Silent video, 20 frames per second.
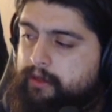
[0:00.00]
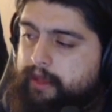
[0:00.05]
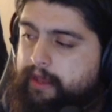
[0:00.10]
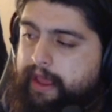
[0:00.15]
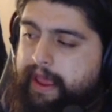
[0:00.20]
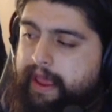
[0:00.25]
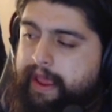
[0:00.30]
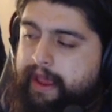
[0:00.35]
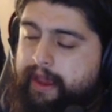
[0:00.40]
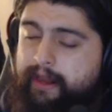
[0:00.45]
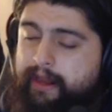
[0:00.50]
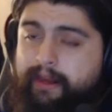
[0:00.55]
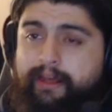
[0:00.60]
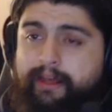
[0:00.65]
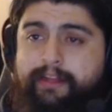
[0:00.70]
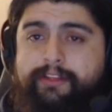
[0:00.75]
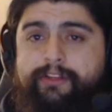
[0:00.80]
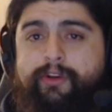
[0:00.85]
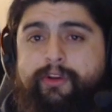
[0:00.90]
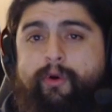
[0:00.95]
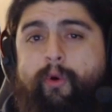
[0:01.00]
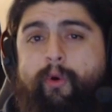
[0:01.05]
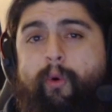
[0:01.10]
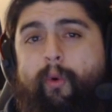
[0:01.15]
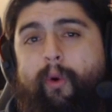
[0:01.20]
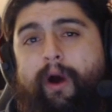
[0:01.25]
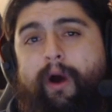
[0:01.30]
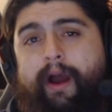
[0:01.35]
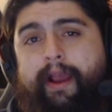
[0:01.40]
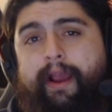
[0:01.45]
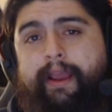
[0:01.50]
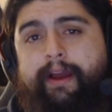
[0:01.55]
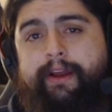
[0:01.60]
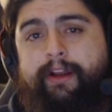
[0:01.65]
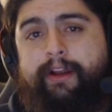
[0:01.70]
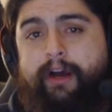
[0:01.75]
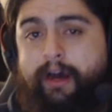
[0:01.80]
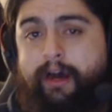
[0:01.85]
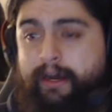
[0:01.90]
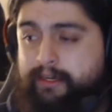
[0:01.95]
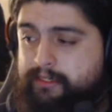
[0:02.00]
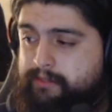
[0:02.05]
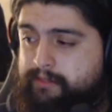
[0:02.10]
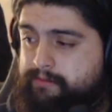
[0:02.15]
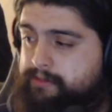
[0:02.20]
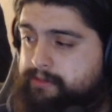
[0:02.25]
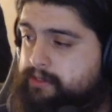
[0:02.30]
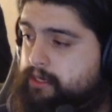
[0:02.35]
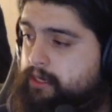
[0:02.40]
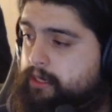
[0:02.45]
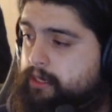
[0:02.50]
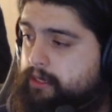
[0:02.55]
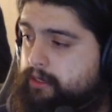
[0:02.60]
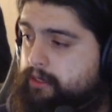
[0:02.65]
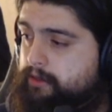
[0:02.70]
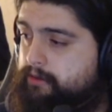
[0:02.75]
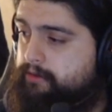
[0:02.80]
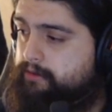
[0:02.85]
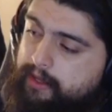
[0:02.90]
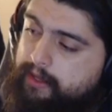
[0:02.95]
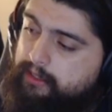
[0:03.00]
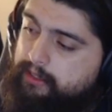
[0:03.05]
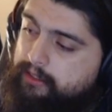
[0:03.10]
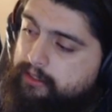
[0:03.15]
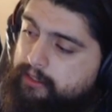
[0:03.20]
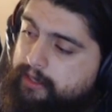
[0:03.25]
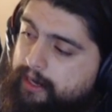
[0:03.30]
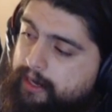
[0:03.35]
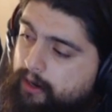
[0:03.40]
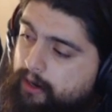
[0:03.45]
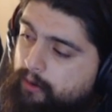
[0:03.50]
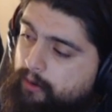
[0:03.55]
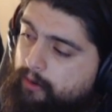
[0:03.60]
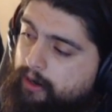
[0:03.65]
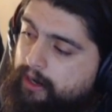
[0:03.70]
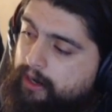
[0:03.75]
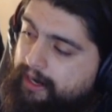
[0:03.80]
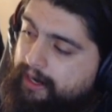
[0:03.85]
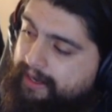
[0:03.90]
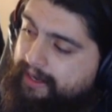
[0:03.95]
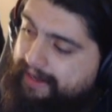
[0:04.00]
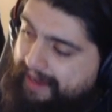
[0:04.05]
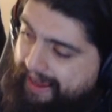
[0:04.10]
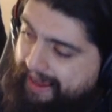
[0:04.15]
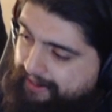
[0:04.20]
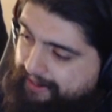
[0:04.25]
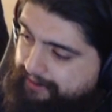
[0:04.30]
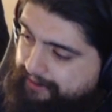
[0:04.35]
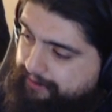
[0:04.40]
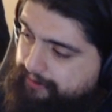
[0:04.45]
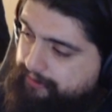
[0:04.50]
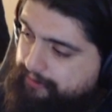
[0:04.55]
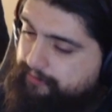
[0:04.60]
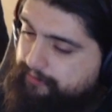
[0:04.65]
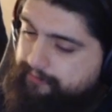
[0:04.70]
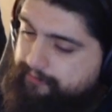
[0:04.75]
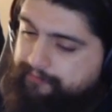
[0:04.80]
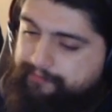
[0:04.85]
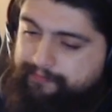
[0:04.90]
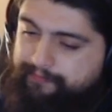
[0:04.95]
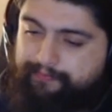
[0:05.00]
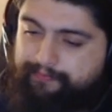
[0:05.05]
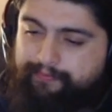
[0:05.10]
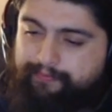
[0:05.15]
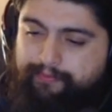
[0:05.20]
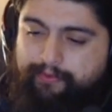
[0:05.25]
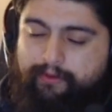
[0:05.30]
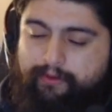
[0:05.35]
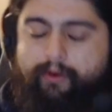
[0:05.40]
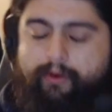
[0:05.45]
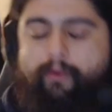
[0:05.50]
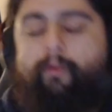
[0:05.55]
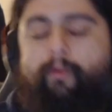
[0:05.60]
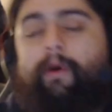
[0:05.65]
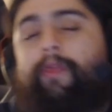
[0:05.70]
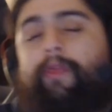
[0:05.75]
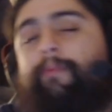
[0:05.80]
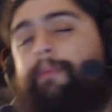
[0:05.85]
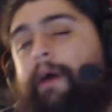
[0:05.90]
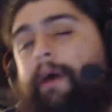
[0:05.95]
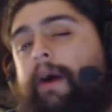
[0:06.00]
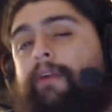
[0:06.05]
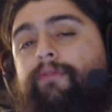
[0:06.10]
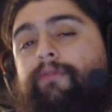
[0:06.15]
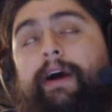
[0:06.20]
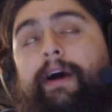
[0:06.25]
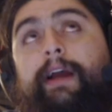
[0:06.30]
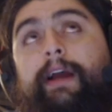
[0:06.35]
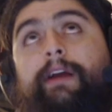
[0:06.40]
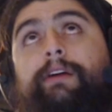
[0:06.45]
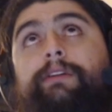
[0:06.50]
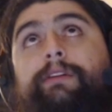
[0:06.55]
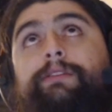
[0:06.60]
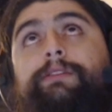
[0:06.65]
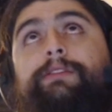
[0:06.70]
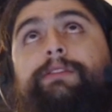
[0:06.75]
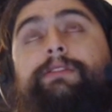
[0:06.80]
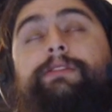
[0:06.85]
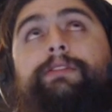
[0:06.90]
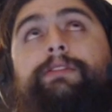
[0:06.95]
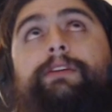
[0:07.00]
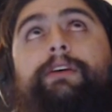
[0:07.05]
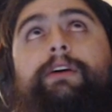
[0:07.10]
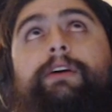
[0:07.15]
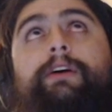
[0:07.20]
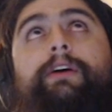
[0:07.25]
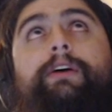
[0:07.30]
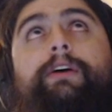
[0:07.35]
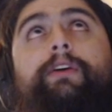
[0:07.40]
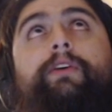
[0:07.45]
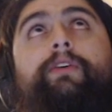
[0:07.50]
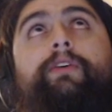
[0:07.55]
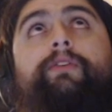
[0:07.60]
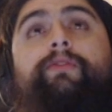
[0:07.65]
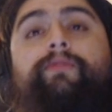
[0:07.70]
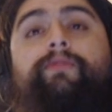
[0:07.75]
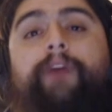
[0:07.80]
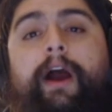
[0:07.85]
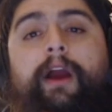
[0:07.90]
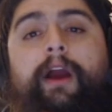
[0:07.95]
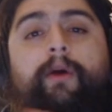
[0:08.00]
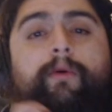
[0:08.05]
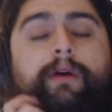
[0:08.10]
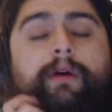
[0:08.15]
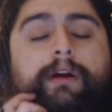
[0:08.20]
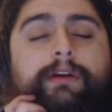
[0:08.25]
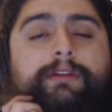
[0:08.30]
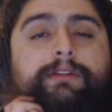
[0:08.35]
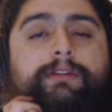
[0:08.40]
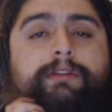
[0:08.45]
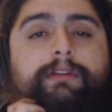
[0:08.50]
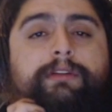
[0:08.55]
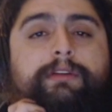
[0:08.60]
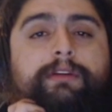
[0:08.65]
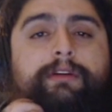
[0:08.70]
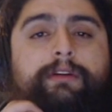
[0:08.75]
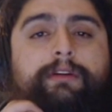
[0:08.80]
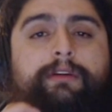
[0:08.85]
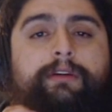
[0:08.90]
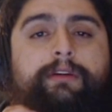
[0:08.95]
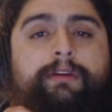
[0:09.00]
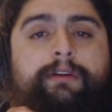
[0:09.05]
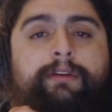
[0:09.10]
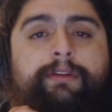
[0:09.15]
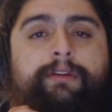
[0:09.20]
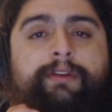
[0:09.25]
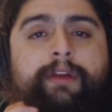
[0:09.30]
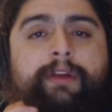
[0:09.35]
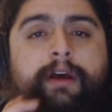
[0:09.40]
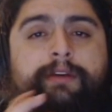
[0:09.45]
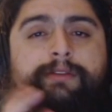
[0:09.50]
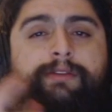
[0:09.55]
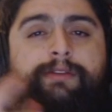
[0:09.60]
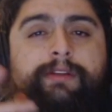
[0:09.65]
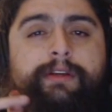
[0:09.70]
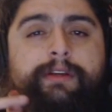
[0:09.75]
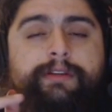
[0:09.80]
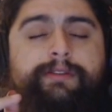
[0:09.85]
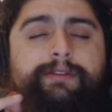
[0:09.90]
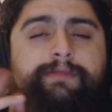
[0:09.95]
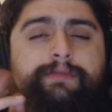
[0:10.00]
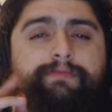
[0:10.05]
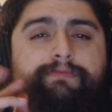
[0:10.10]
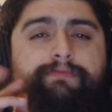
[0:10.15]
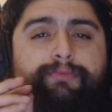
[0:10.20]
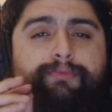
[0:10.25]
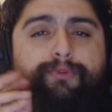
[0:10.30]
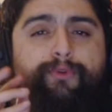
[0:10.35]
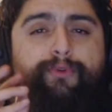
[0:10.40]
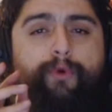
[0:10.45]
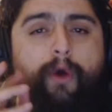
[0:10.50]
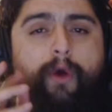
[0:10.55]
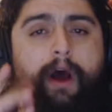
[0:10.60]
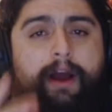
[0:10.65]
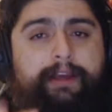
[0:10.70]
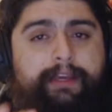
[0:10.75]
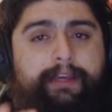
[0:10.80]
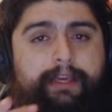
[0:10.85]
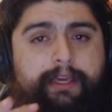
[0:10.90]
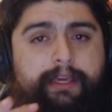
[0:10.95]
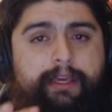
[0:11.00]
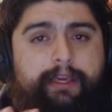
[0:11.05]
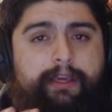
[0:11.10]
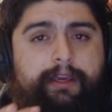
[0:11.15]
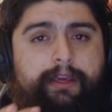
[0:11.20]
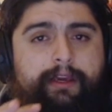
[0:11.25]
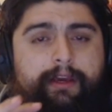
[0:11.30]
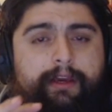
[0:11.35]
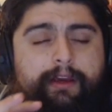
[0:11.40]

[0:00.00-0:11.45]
and it's quite an awesome song. Now, again, with Bonfires, Fireworks does this proggy,